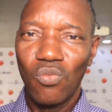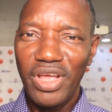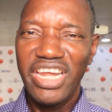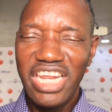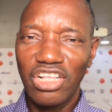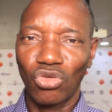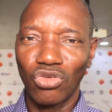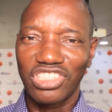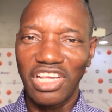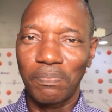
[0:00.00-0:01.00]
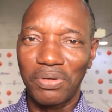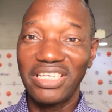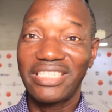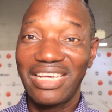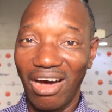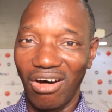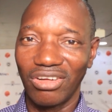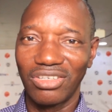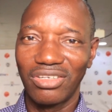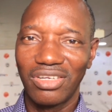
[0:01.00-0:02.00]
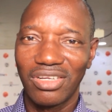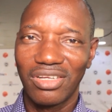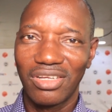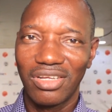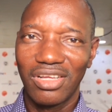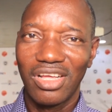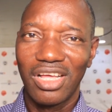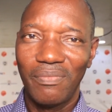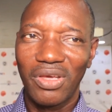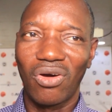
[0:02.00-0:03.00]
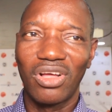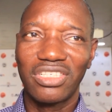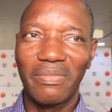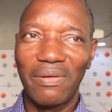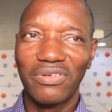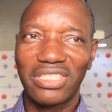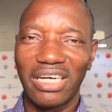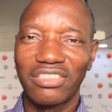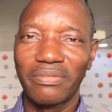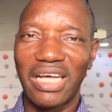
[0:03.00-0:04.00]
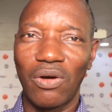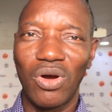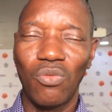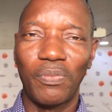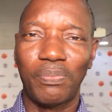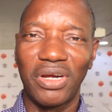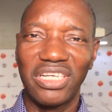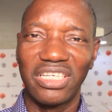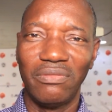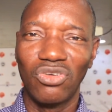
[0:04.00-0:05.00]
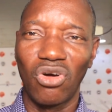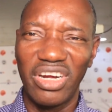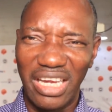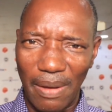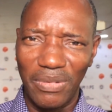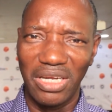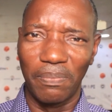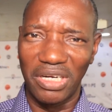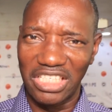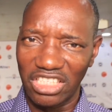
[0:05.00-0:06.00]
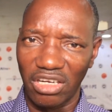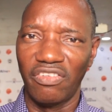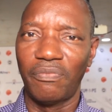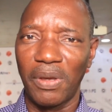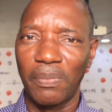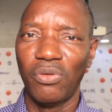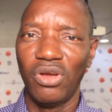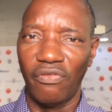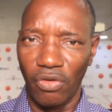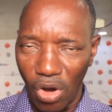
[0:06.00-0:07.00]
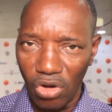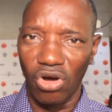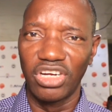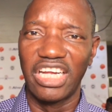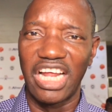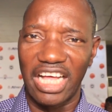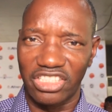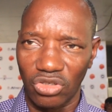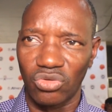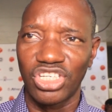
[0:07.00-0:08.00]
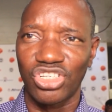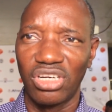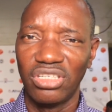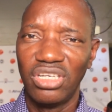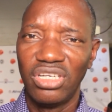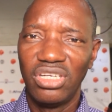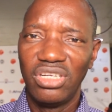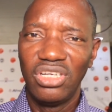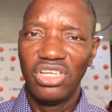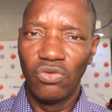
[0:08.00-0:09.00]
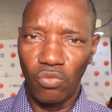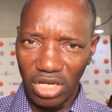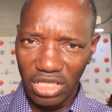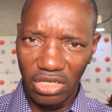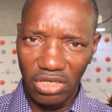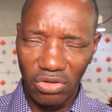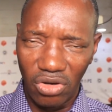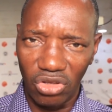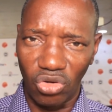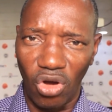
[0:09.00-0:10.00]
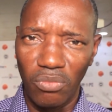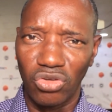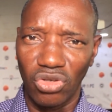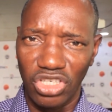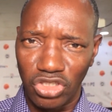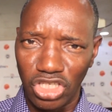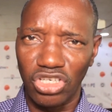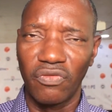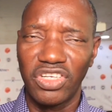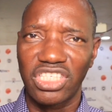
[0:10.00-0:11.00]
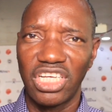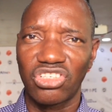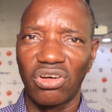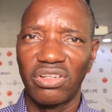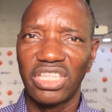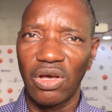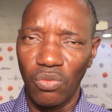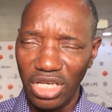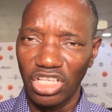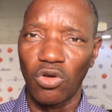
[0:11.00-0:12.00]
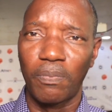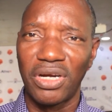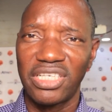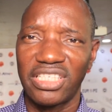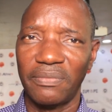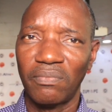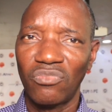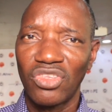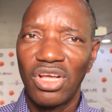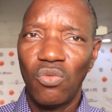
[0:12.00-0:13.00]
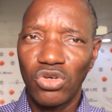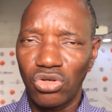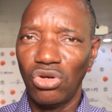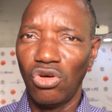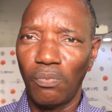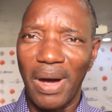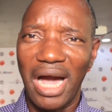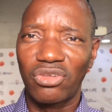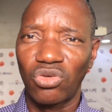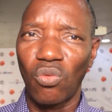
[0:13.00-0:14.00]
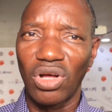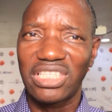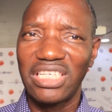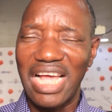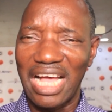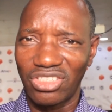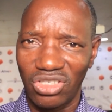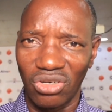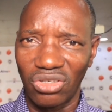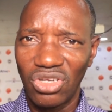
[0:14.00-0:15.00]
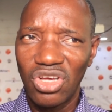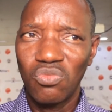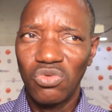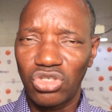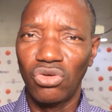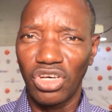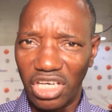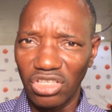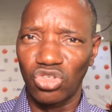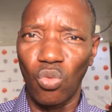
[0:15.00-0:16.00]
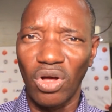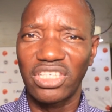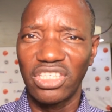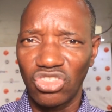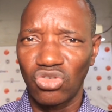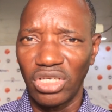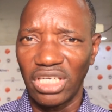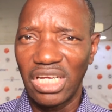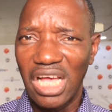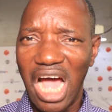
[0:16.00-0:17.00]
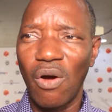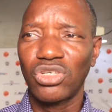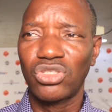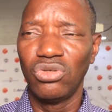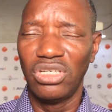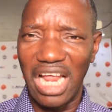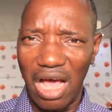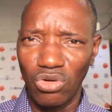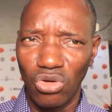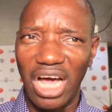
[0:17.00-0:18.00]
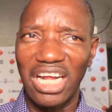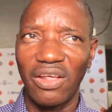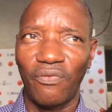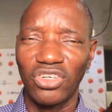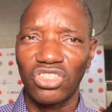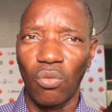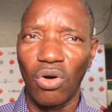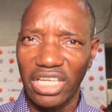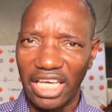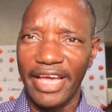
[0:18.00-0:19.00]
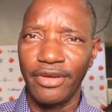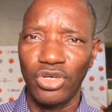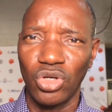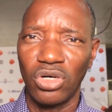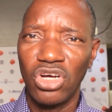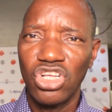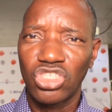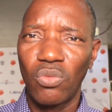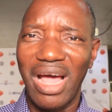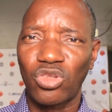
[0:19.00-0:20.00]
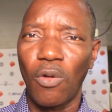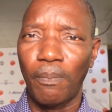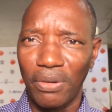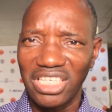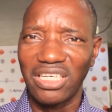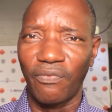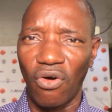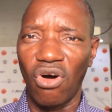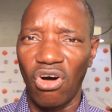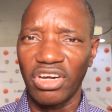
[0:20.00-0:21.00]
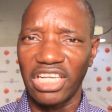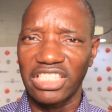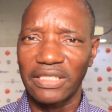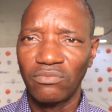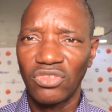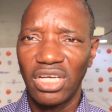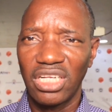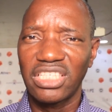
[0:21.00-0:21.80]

we need to still praise God, because the Bible tells me that when we praise Him, God inhabits the praises of the people. If we want God in our situation, if we want God to come into the situation of this nation, then we need to praise Him. We should look back to what He has done. We should look into what He's doing. And we should now look at the future, what He can do. So we have to praise Him for all this. It